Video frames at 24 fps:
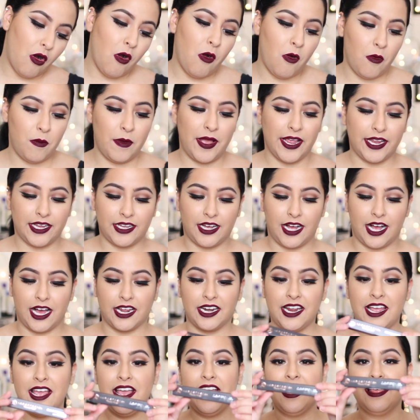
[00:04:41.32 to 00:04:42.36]
Oh my
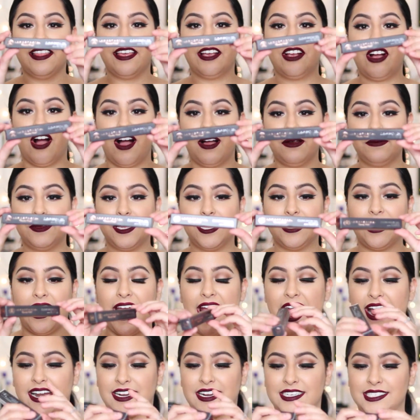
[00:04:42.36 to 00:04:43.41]
god, they got me the
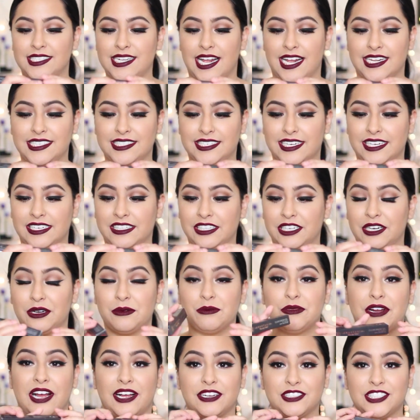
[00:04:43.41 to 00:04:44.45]
Anastasia
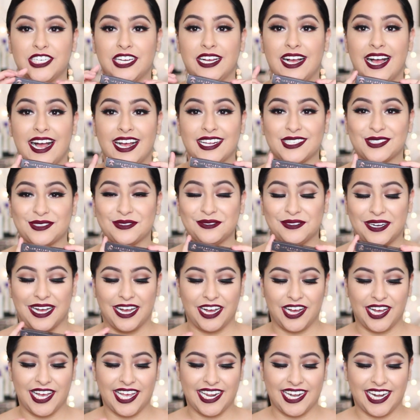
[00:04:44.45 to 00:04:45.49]
Clear Brow Gel as
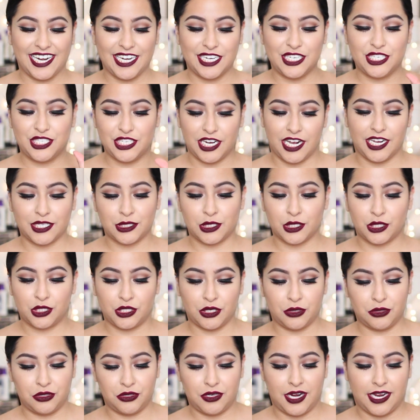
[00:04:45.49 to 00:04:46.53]
well, and I just
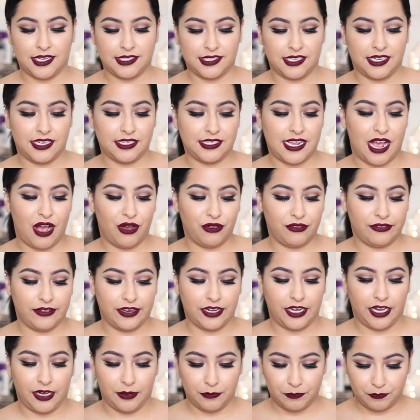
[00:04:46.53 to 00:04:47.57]
showed you guys this. How
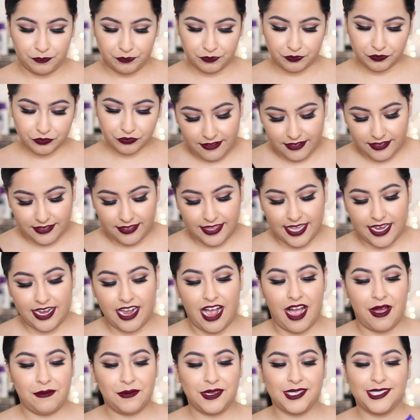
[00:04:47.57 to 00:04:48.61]
funny. They
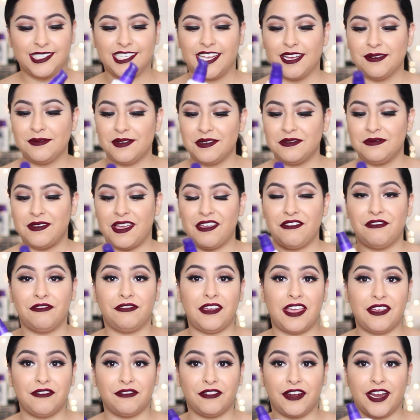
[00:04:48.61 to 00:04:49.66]
got me some of my
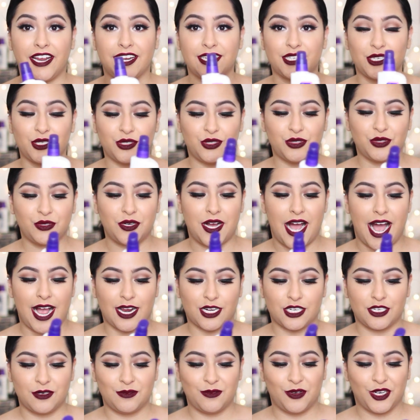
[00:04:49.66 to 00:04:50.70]
favorite dual
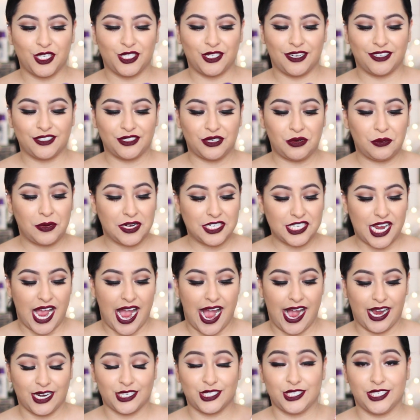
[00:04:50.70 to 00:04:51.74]
action moisturizer, which I
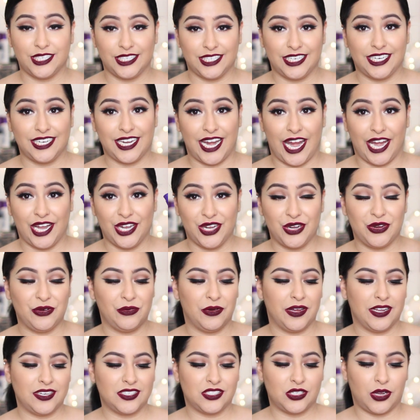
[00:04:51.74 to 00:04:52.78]
actually need a new
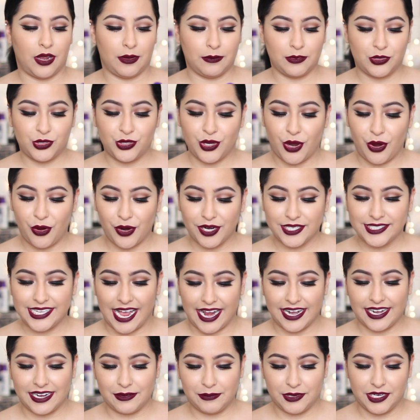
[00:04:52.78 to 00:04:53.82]
one, so I'm so
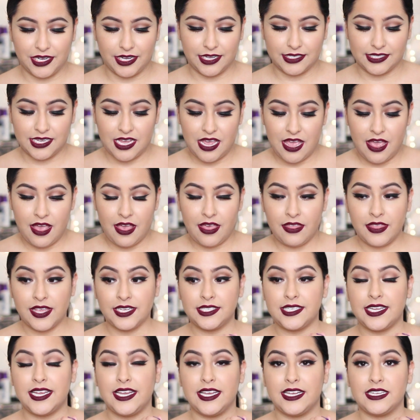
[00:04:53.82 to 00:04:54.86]
excited because
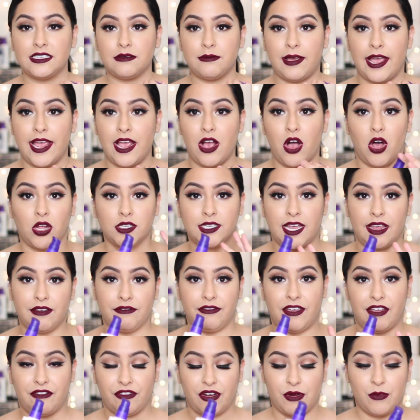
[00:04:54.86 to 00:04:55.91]
this is my
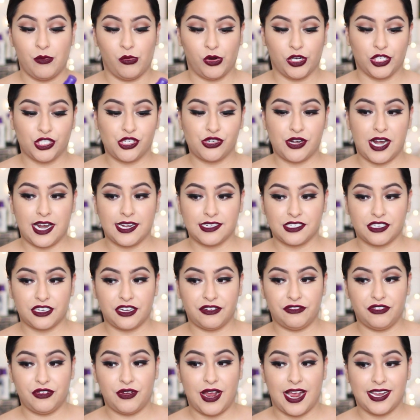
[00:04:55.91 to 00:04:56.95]
all-time favorite moisturizer,
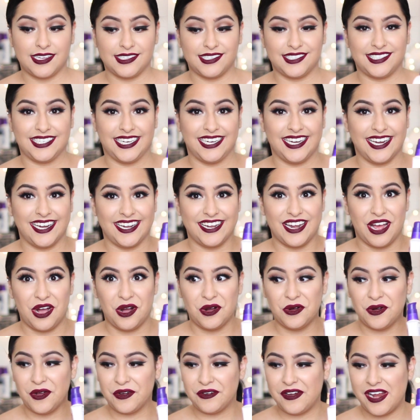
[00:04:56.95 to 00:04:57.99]
if you guys didn't
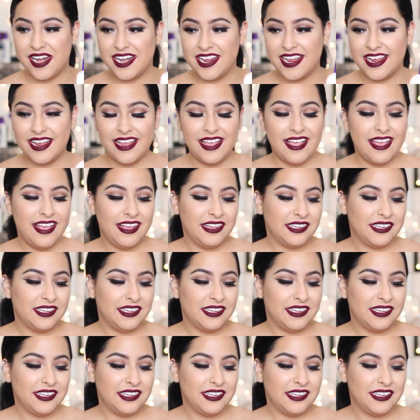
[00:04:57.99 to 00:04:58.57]
know already.